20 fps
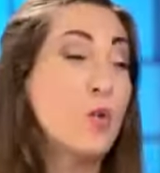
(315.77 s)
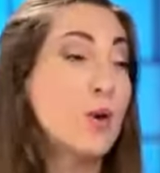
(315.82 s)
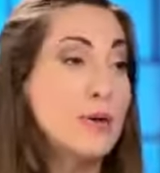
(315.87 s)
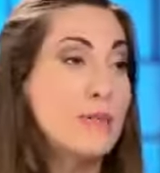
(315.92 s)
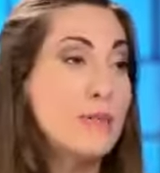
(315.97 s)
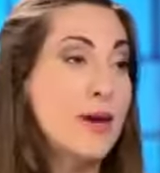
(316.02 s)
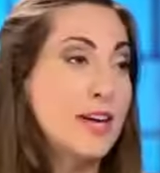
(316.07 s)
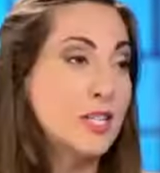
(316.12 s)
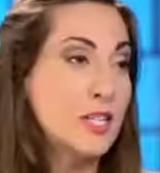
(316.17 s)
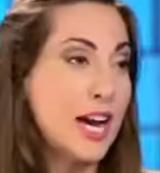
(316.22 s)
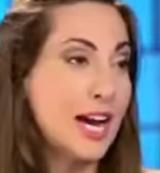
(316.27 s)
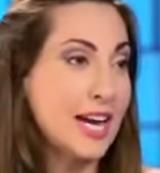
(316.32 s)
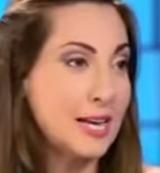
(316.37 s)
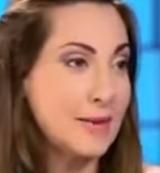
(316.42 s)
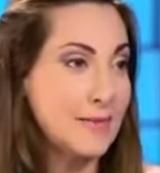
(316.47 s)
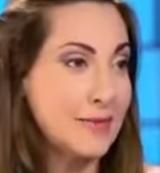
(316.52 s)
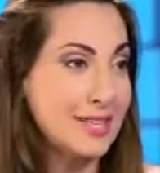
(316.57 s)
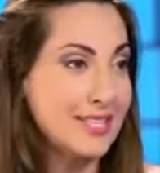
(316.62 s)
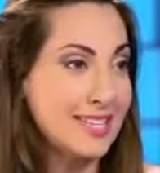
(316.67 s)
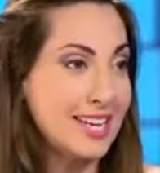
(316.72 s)
20-page
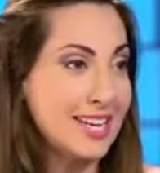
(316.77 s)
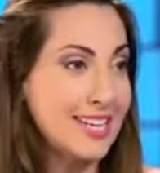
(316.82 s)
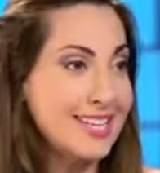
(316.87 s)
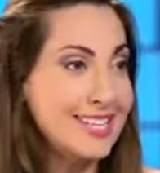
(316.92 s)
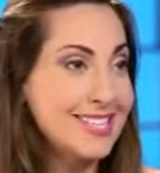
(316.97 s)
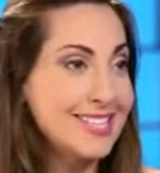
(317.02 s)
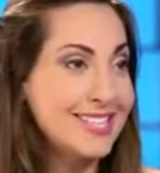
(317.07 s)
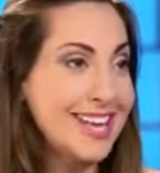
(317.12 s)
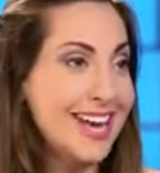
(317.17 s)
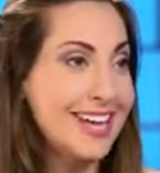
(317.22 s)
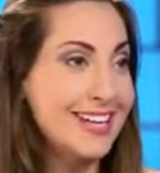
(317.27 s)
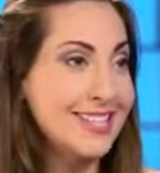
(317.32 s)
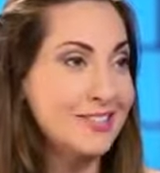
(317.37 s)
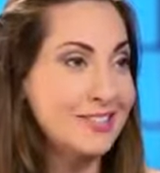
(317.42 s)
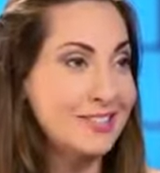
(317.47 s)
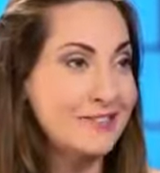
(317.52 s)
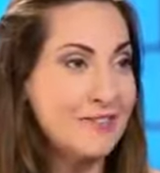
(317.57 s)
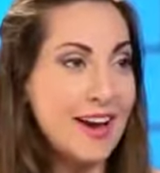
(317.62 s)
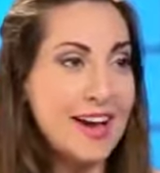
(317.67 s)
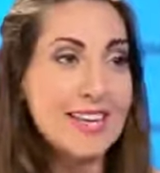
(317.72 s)
academic studies
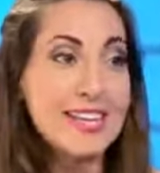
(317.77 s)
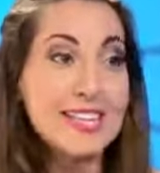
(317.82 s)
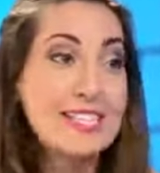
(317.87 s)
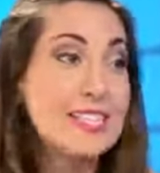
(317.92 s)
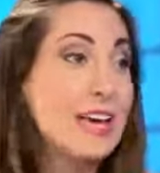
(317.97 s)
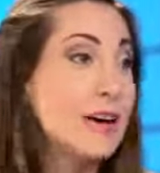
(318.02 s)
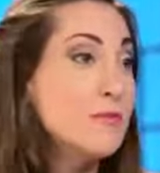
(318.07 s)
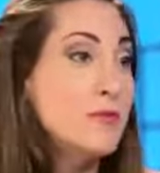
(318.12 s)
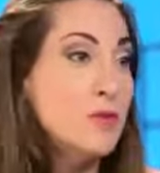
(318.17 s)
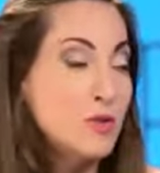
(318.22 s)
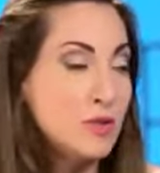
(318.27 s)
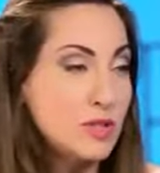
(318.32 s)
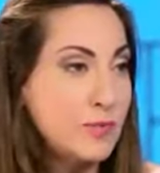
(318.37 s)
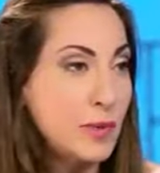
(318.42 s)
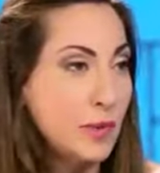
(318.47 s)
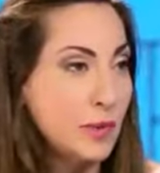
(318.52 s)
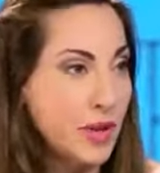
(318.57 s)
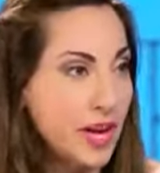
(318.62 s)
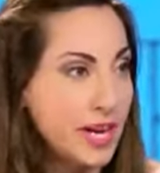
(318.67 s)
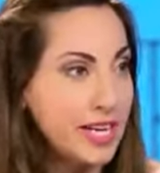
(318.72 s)
and find some
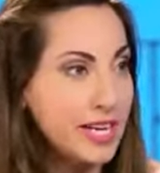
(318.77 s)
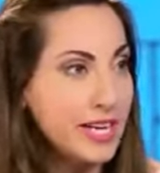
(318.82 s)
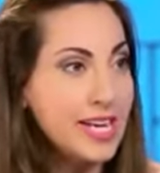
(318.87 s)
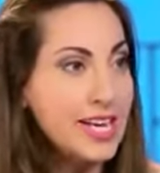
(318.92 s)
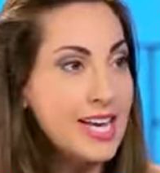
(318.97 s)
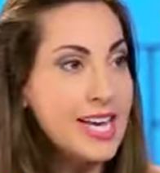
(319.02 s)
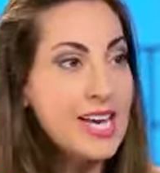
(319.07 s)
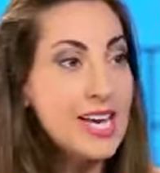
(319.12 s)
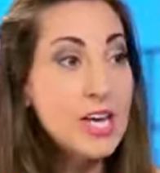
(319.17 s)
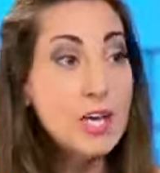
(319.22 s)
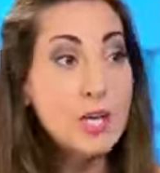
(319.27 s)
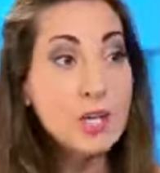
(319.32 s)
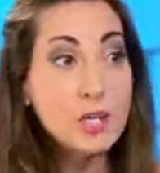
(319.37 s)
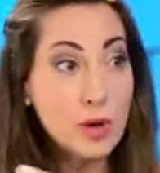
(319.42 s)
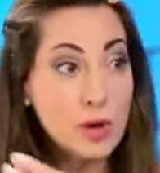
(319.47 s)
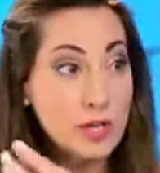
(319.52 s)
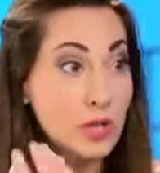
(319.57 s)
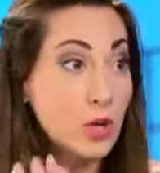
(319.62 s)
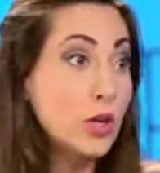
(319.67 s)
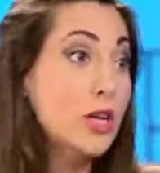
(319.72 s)
usable nugget. So
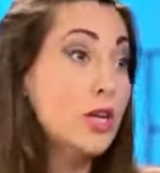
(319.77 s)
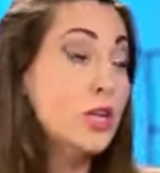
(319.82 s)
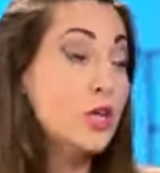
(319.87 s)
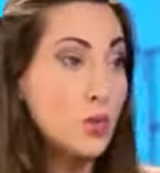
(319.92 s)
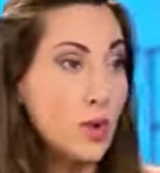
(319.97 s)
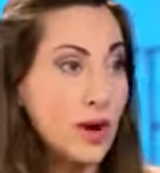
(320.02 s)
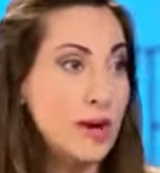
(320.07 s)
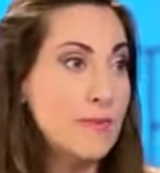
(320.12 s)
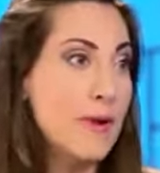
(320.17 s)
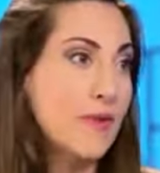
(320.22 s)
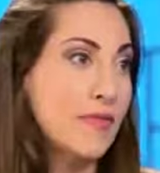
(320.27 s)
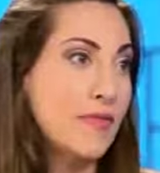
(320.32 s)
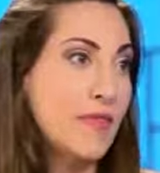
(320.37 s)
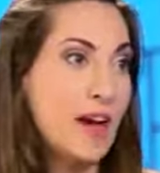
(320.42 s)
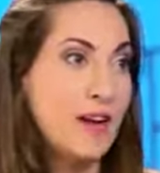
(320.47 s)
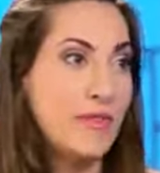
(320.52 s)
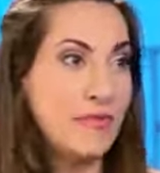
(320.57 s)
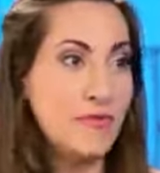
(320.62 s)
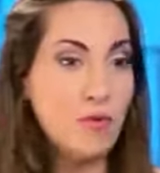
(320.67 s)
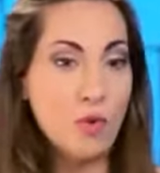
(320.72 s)
I started to write about
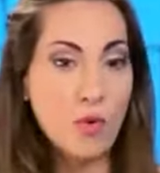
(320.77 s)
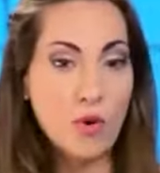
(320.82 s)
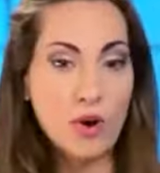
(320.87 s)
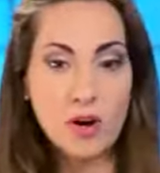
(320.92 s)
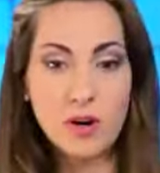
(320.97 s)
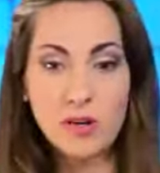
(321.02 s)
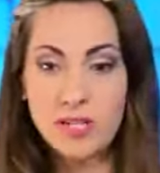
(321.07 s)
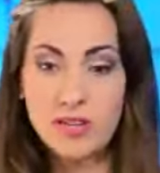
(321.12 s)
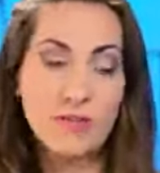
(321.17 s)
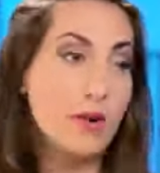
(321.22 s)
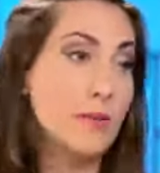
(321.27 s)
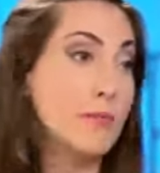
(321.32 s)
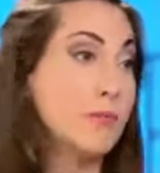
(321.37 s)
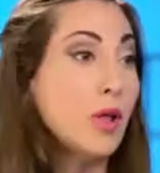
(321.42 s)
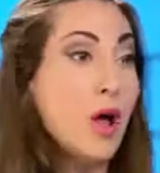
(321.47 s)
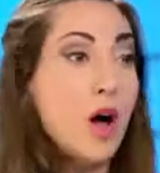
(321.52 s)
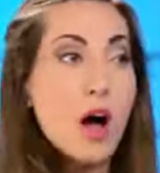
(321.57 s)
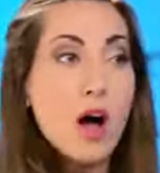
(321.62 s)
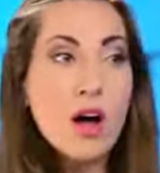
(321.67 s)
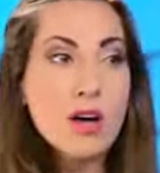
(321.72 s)
that for different
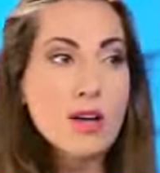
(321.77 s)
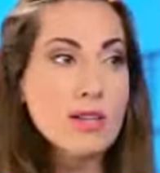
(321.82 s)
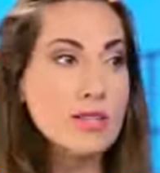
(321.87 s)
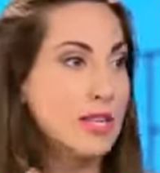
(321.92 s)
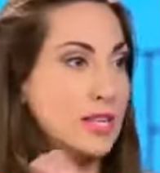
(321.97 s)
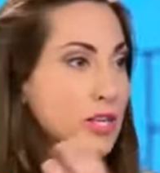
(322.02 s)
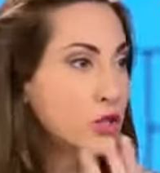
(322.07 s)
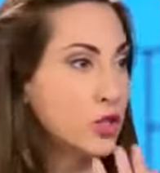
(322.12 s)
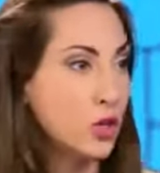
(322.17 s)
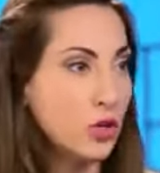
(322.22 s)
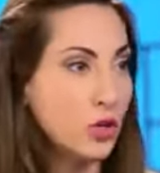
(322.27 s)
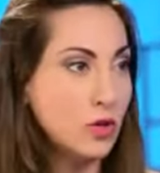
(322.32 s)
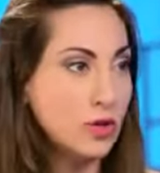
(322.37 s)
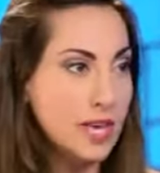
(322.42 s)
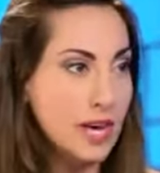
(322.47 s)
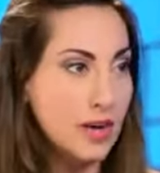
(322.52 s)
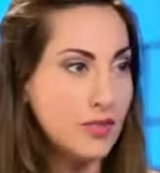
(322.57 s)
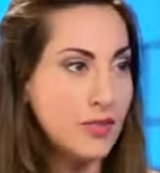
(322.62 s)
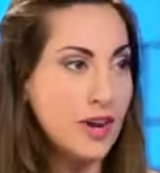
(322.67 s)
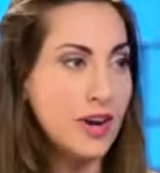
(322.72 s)
blogs and journals
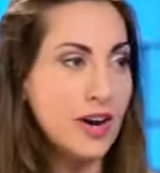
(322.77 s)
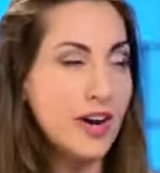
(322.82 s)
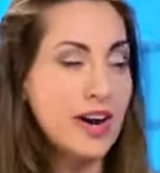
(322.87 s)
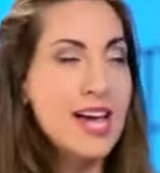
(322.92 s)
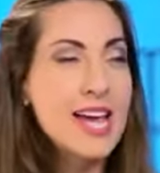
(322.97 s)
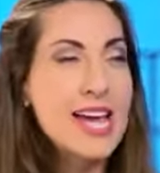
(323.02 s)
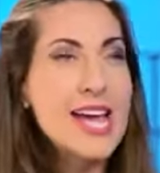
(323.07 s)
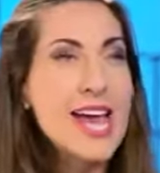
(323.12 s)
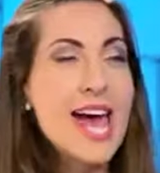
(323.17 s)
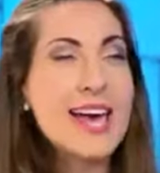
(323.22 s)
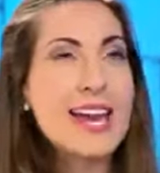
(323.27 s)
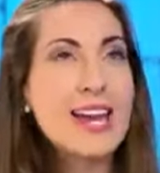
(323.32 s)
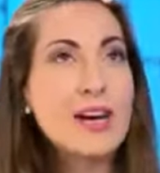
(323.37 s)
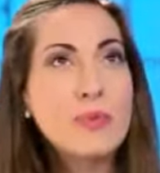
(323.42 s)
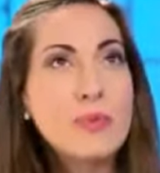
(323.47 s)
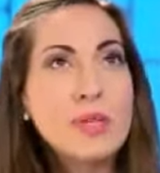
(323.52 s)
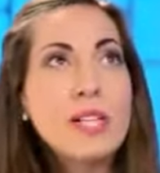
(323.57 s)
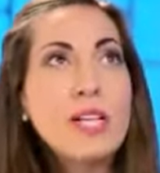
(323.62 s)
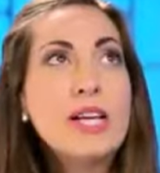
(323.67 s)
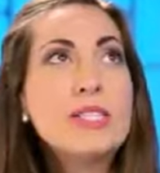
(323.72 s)
out there. And I
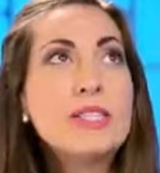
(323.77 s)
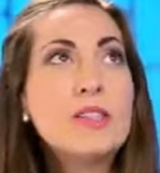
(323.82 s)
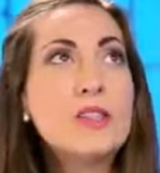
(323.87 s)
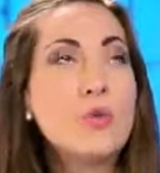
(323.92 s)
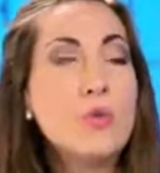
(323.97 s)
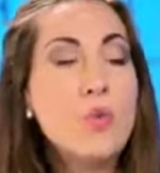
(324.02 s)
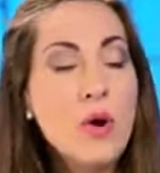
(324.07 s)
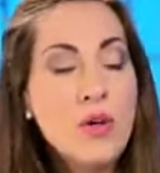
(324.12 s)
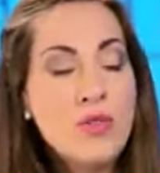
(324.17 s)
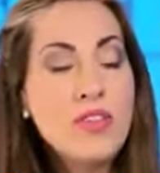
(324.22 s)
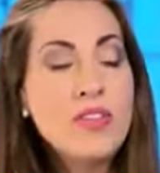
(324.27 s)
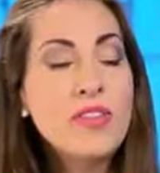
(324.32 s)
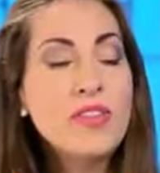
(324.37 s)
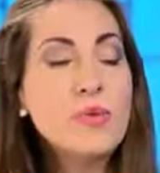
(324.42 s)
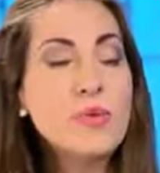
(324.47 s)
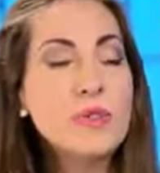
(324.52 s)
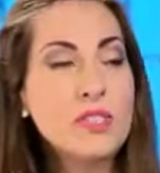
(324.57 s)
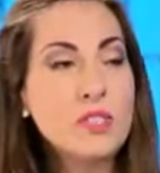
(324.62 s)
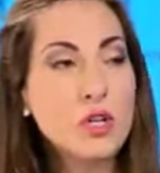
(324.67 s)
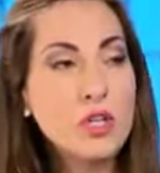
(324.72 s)
realized that the one thing
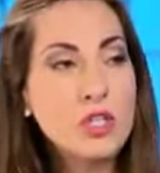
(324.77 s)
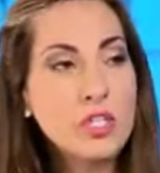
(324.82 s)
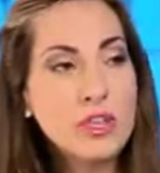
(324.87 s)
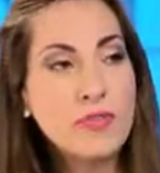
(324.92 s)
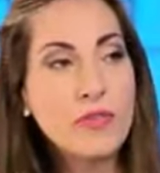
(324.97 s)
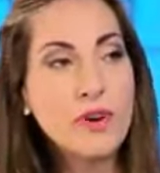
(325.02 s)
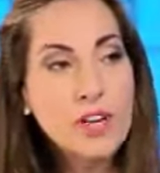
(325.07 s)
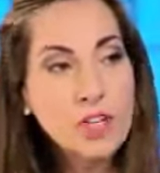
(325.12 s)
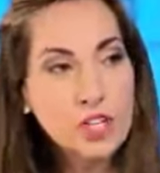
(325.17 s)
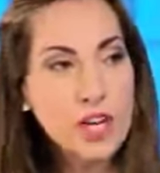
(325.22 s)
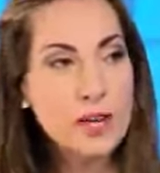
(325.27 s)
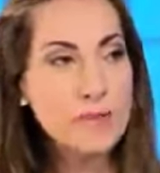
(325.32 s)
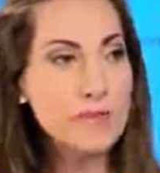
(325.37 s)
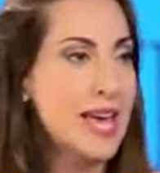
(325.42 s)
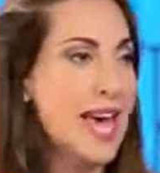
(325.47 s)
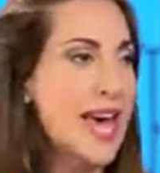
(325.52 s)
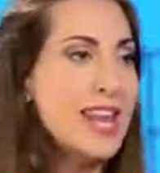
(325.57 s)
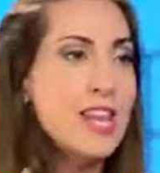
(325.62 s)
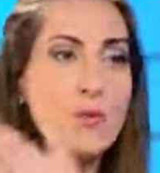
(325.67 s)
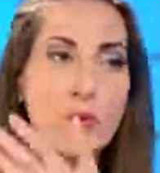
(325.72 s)
that could differentiate
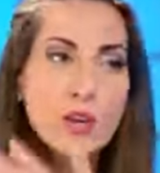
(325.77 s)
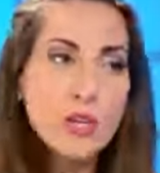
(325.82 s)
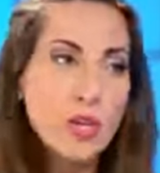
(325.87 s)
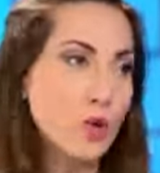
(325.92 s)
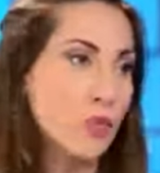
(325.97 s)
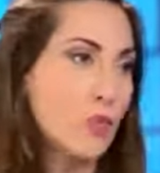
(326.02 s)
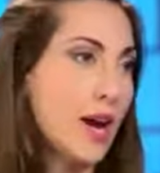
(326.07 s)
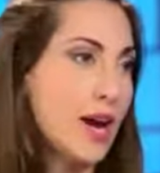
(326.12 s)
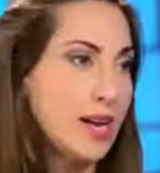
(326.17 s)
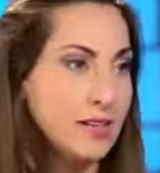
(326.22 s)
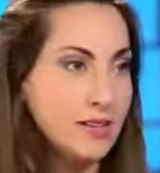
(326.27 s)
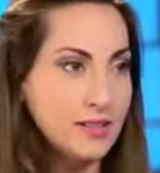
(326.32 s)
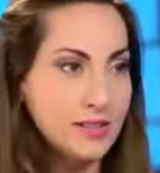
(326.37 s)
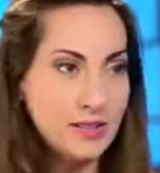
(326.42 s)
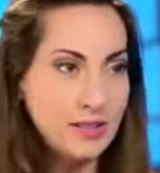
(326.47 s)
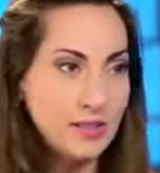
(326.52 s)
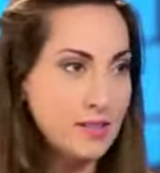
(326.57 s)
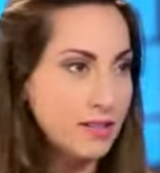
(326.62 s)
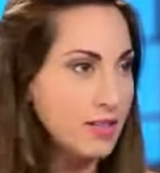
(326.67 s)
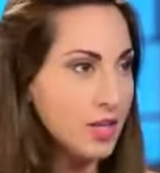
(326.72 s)
me, anyone could write,
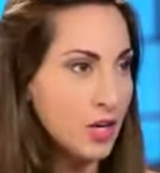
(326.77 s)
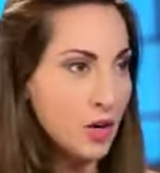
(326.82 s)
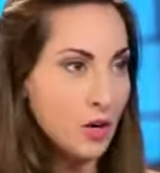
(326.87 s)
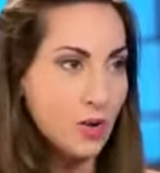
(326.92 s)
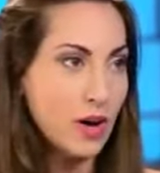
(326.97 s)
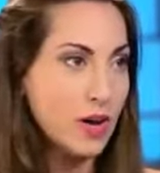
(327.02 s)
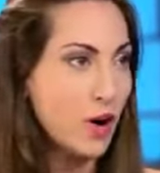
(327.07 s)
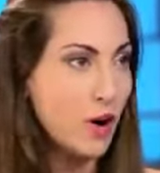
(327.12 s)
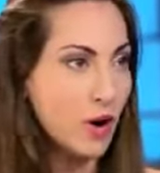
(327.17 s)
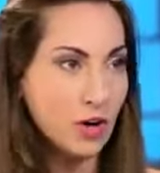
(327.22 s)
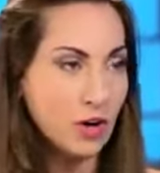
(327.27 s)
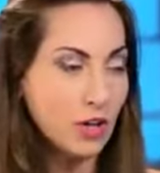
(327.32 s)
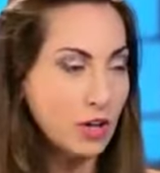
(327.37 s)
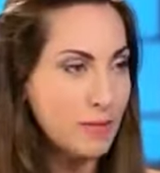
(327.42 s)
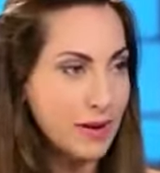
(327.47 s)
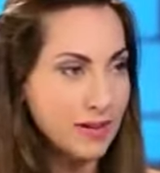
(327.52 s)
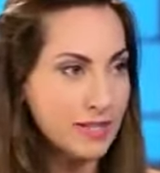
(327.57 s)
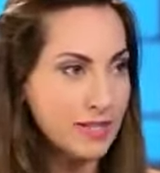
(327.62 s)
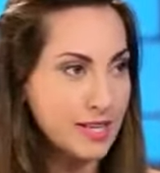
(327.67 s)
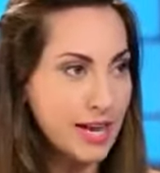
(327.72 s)
you know, an article
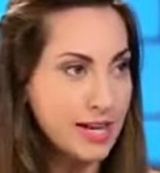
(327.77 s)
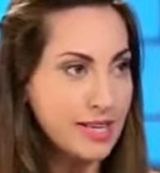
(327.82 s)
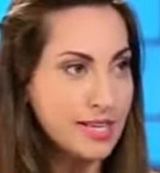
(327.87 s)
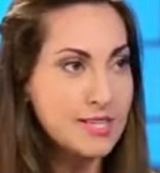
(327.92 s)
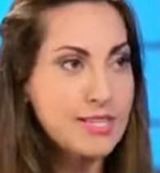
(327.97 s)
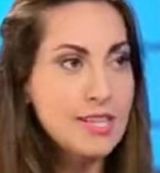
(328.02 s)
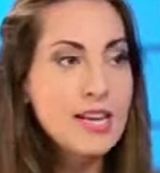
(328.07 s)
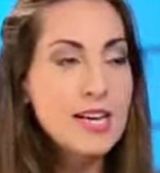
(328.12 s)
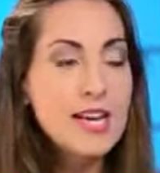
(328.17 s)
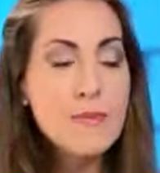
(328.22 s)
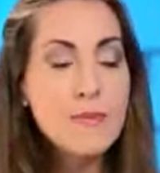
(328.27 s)
about science.